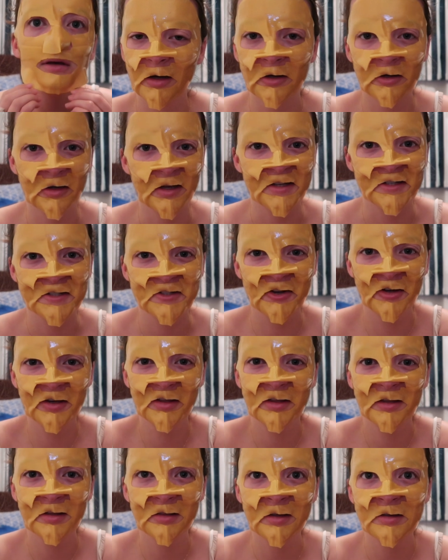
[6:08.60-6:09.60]
Okay, so I
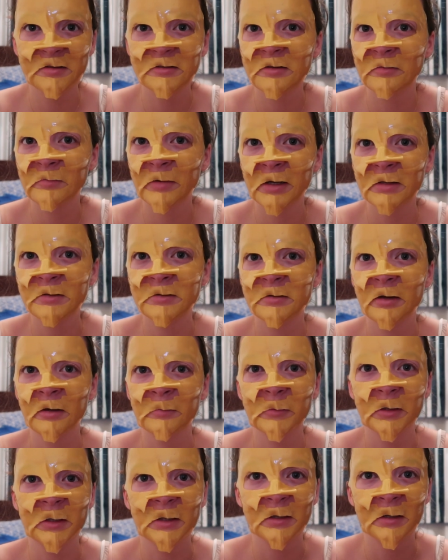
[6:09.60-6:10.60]
think that's the best that
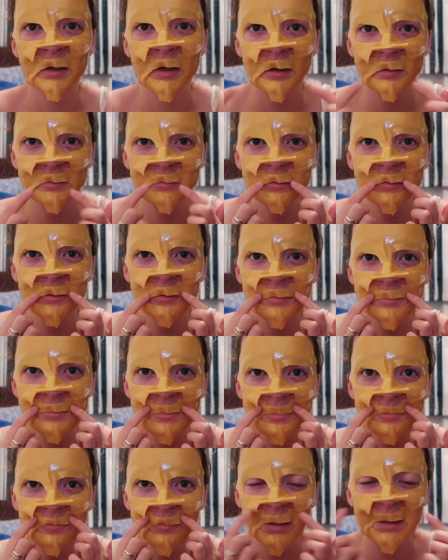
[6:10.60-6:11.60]
I'm gonna get. This
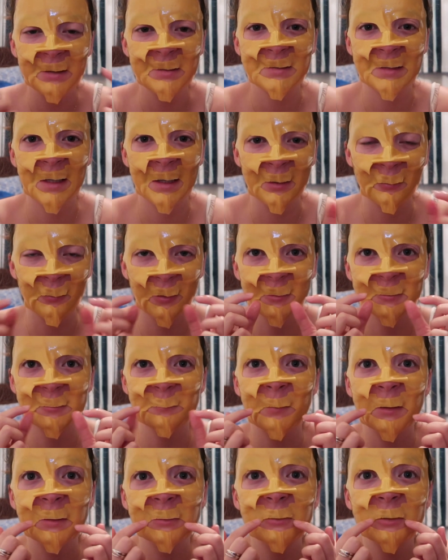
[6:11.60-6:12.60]
isn't really staying where it's
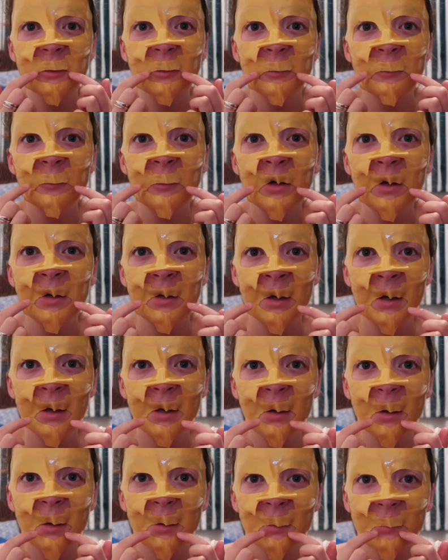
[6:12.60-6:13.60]
meant to.
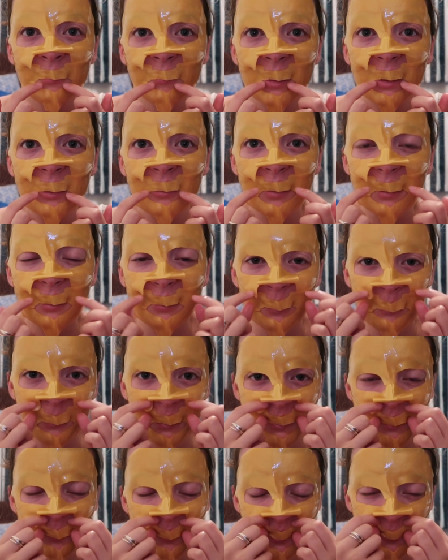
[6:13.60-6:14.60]
I don't really think I'm
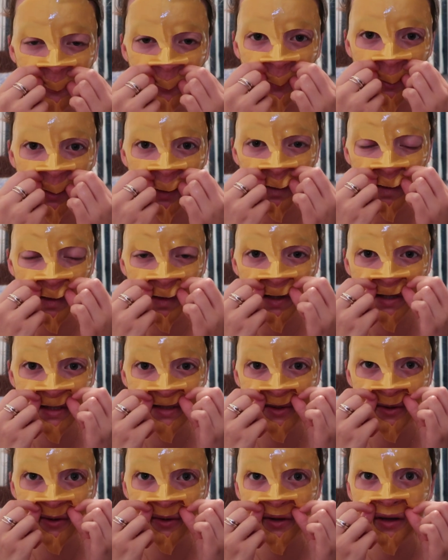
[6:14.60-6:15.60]
meant to be talking with
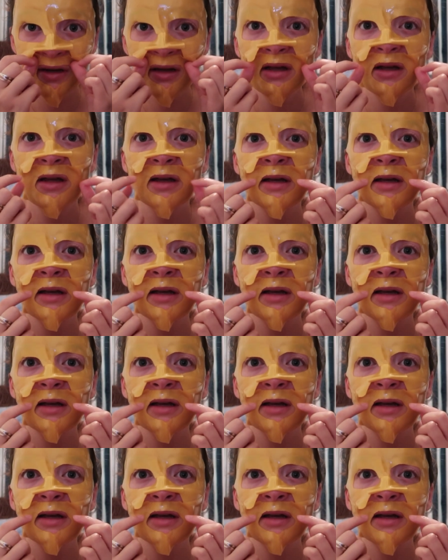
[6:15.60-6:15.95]
this on.